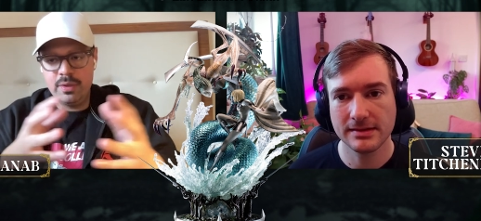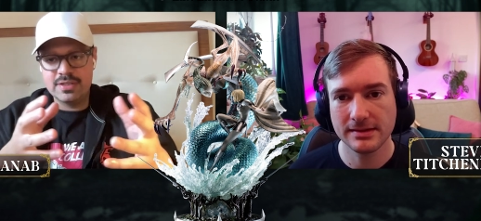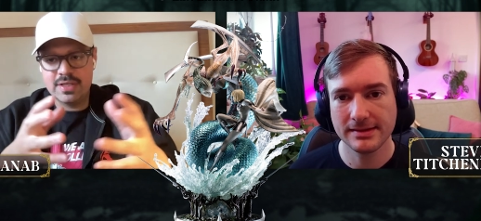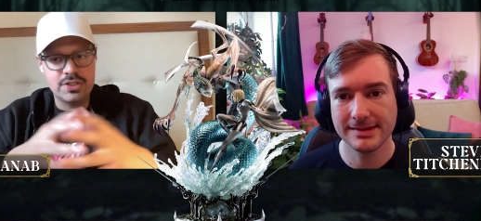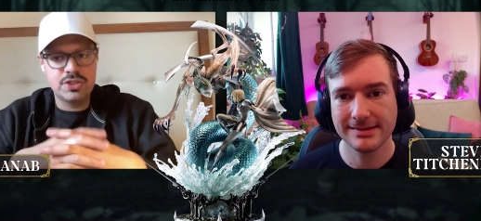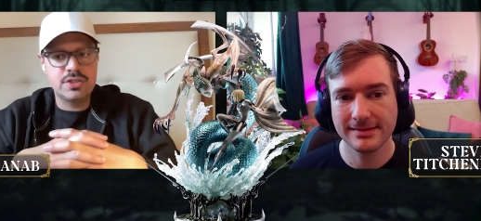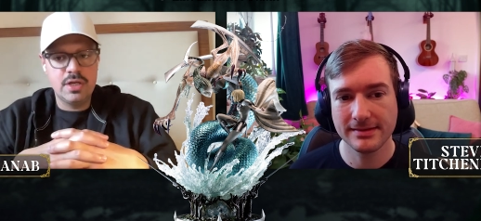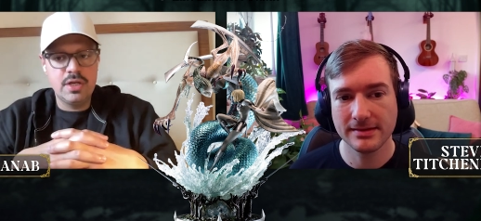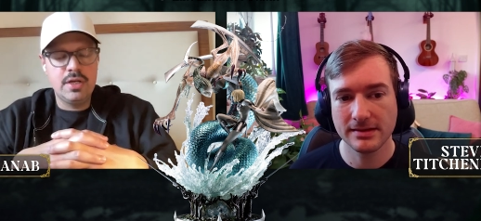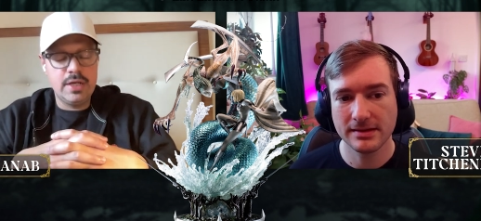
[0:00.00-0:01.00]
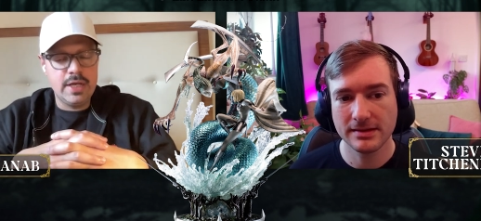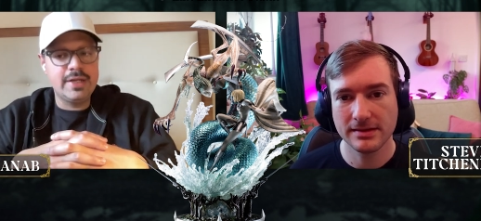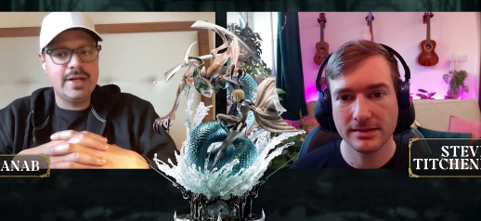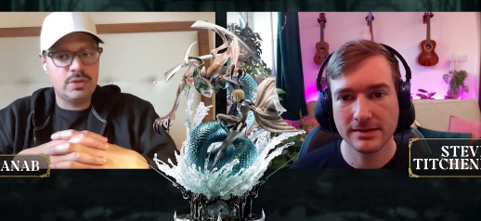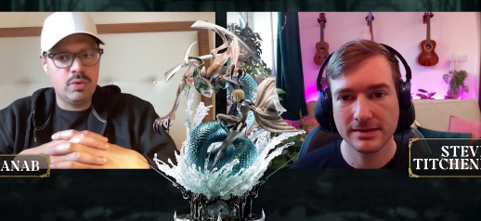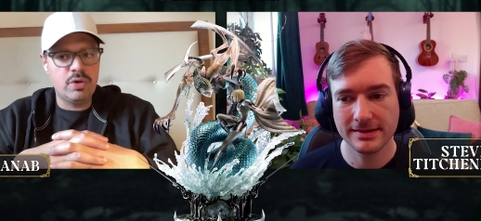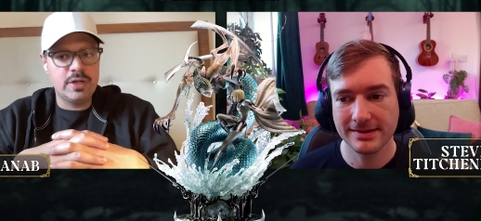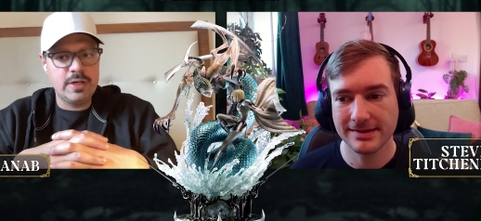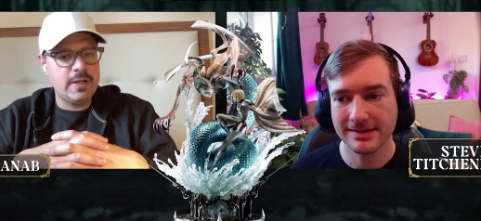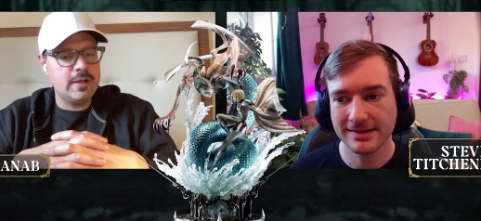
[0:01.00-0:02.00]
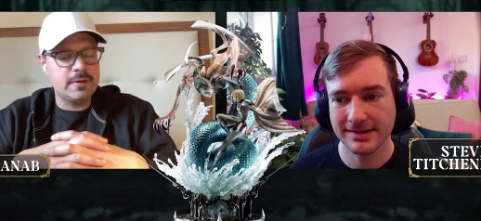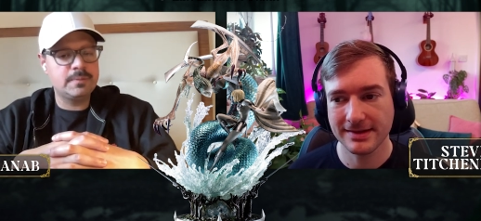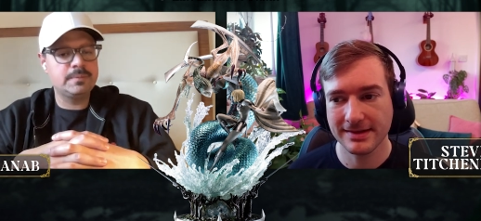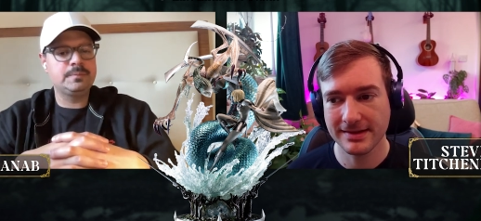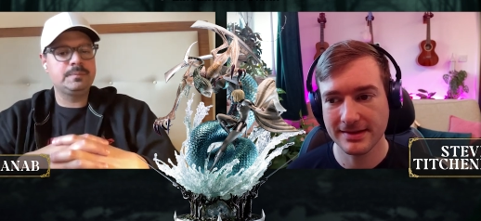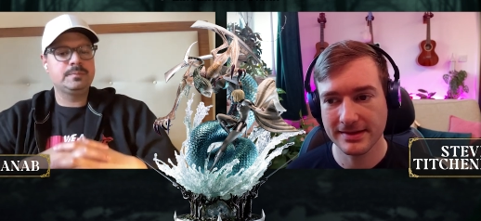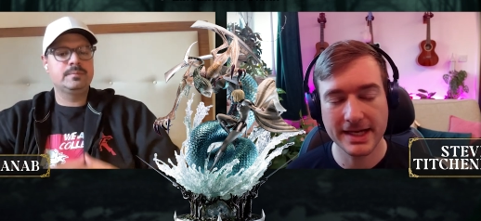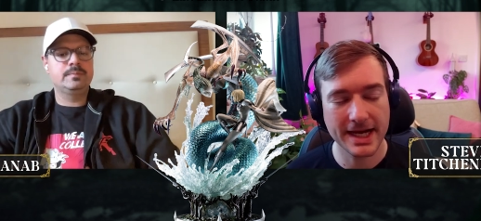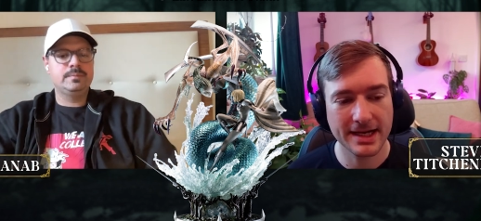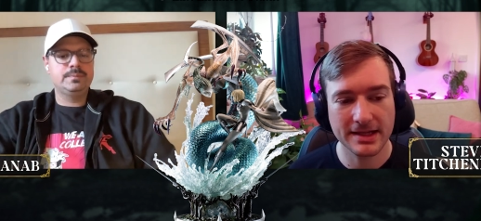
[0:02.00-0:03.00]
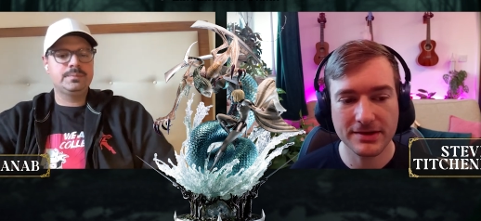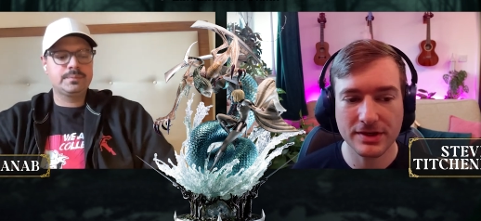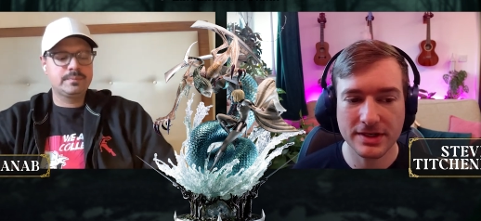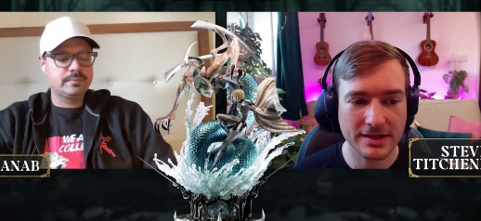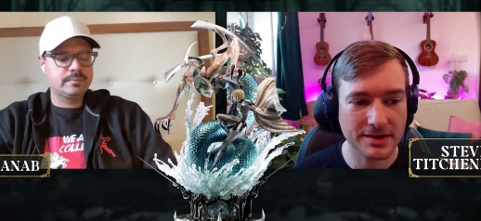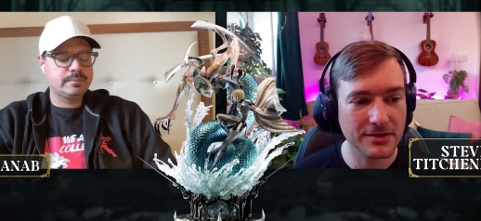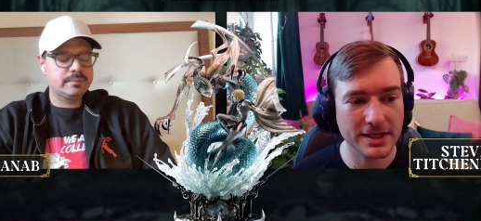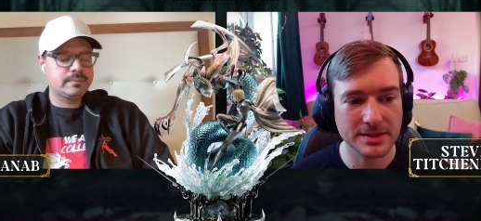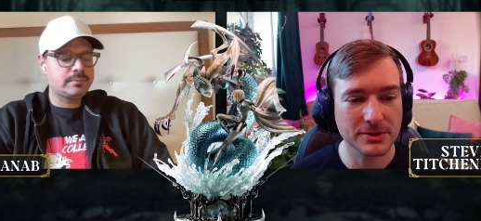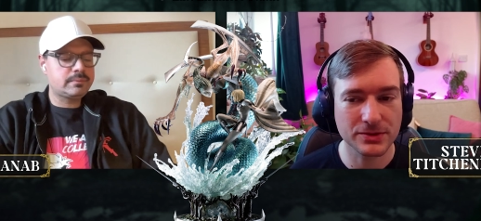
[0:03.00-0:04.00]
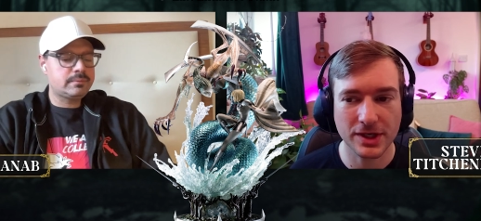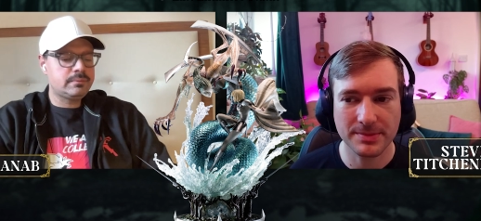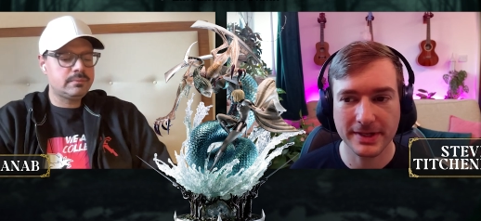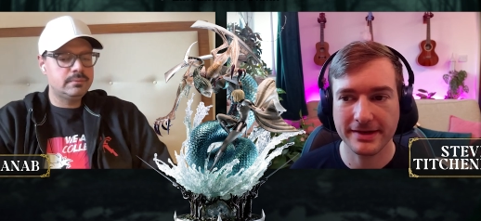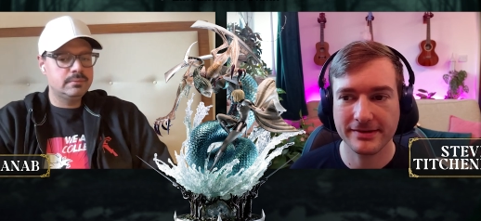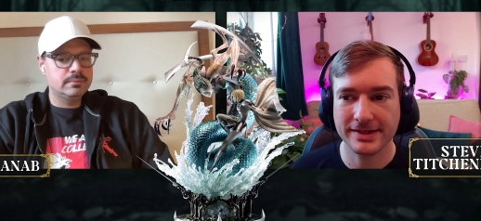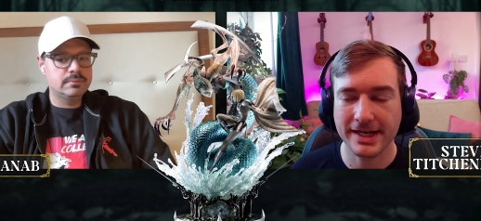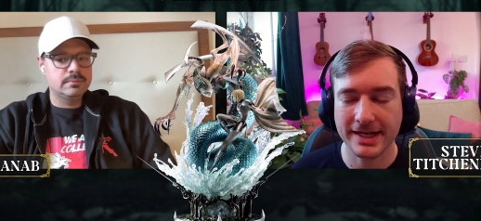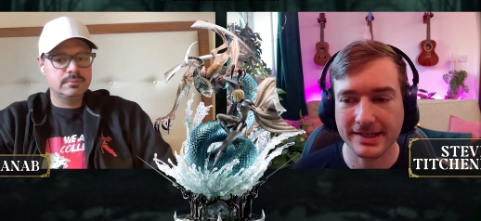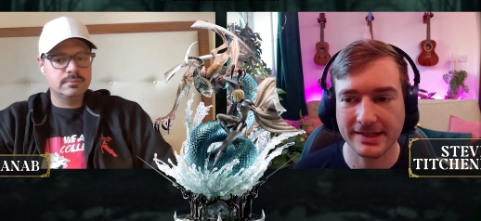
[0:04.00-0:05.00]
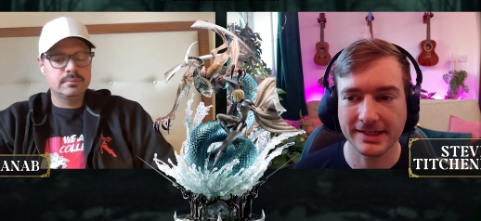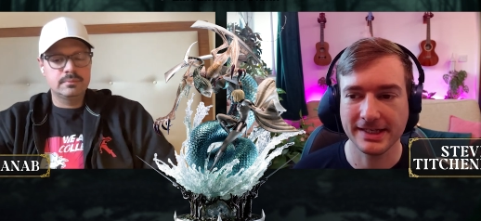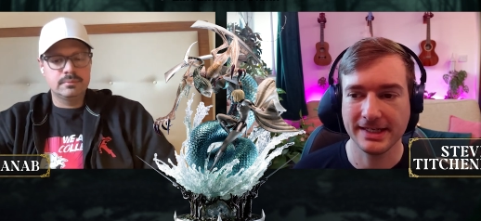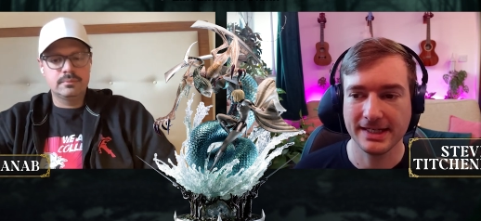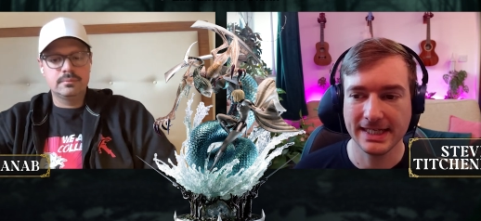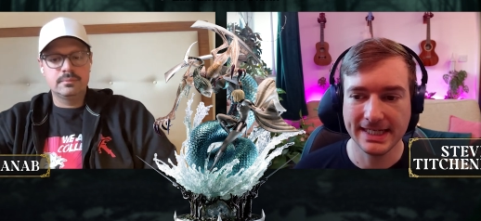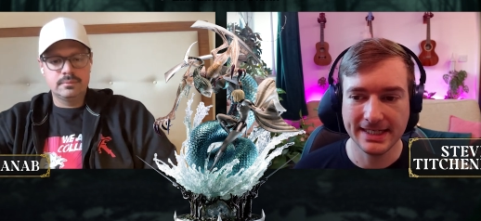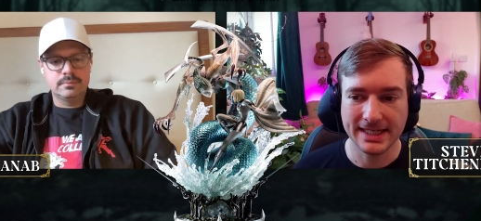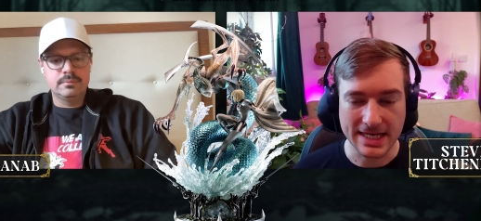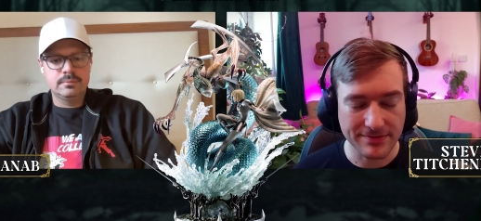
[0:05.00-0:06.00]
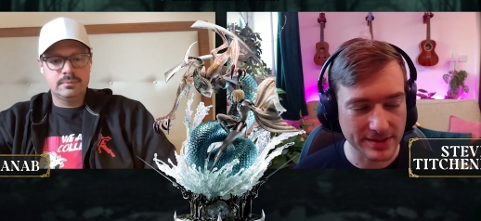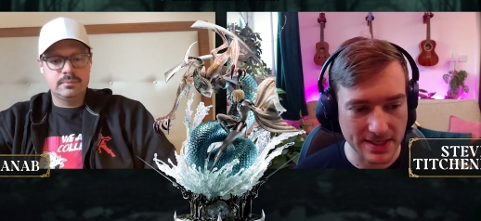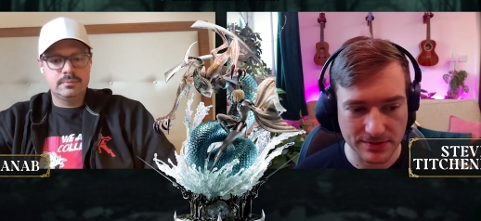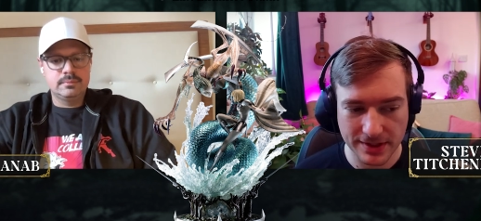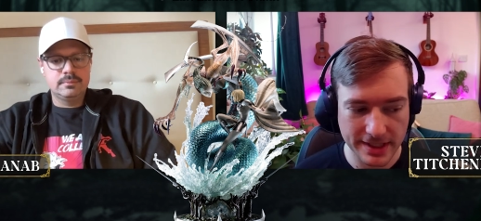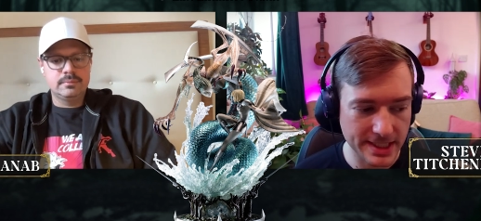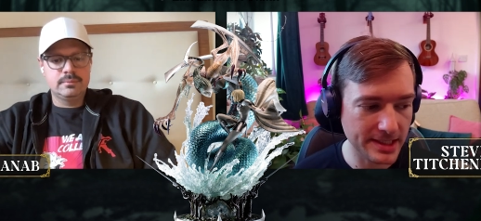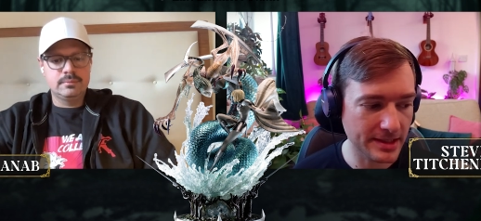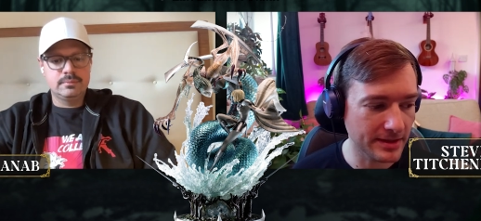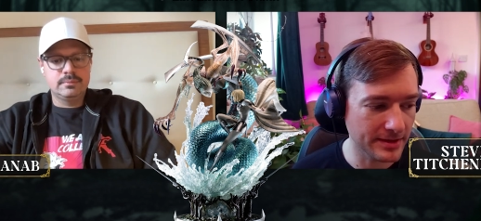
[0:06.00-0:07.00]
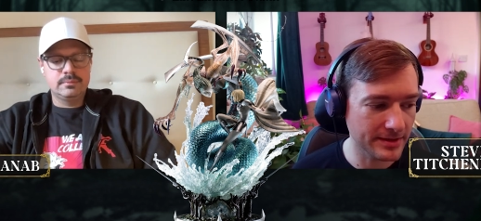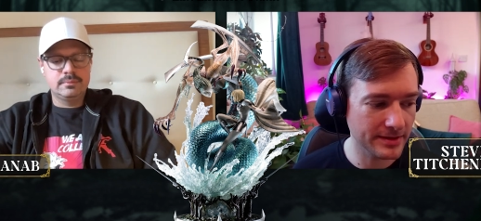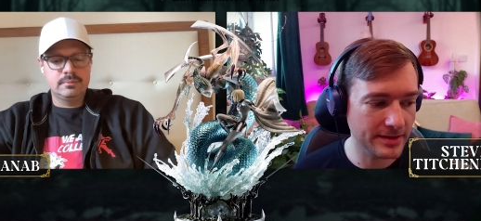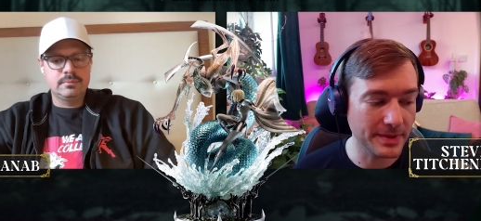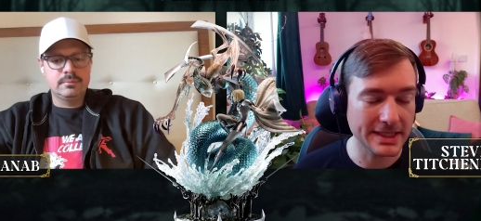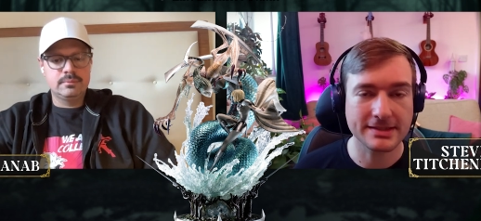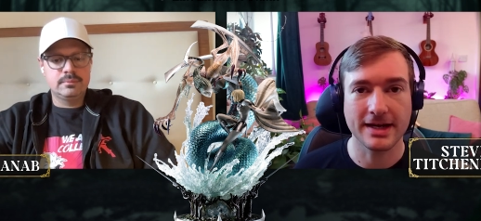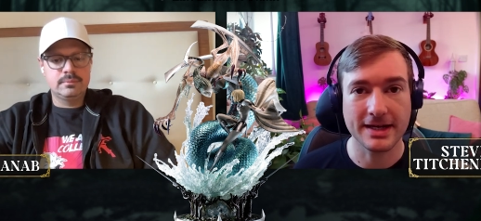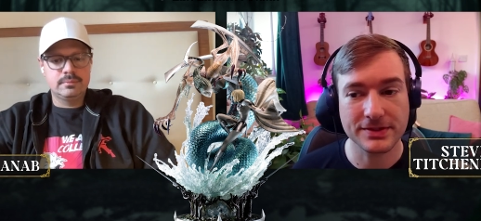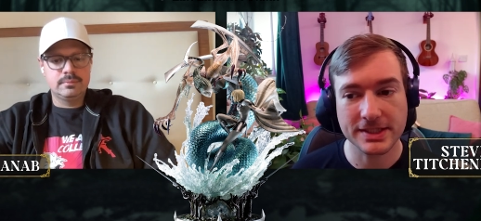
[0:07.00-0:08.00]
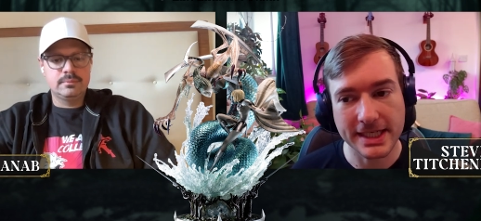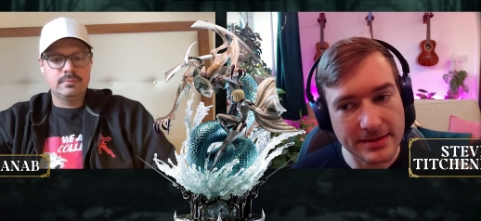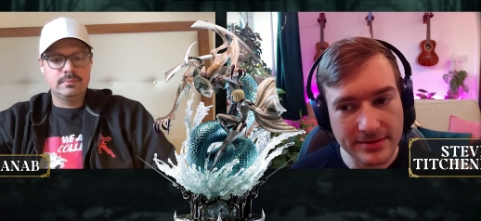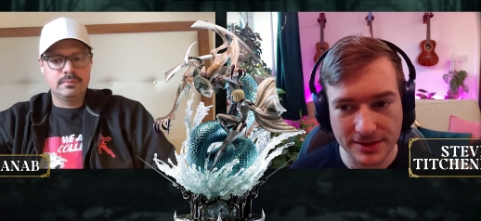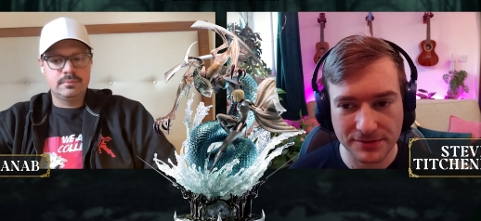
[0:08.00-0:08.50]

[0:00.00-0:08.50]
Speaker 1: doing such great work in here.
Speaker 2: Yeah, they've done an incredible job here, and like even down to the the bits that I've seen because